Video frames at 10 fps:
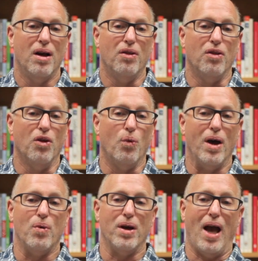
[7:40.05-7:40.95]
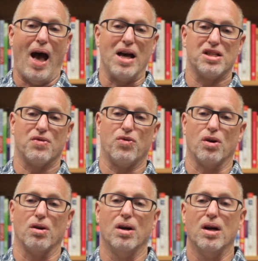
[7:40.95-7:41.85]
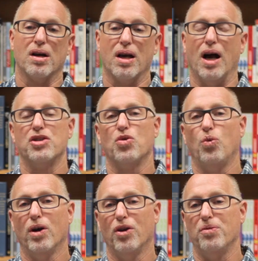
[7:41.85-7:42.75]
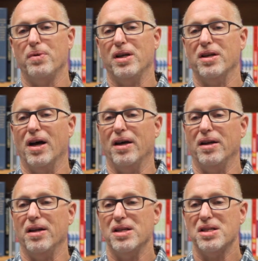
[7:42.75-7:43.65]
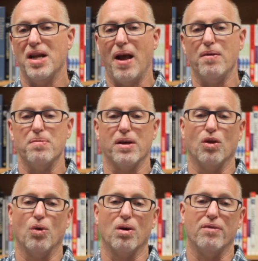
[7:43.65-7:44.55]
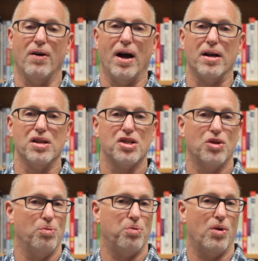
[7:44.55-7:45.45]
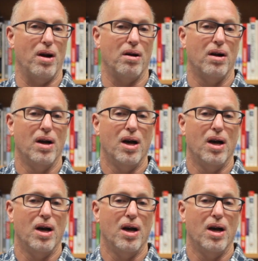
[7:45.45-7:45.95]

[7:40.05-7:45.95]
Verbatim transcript: The way we ask for God's will to be done and His name to be glorified is through prayer.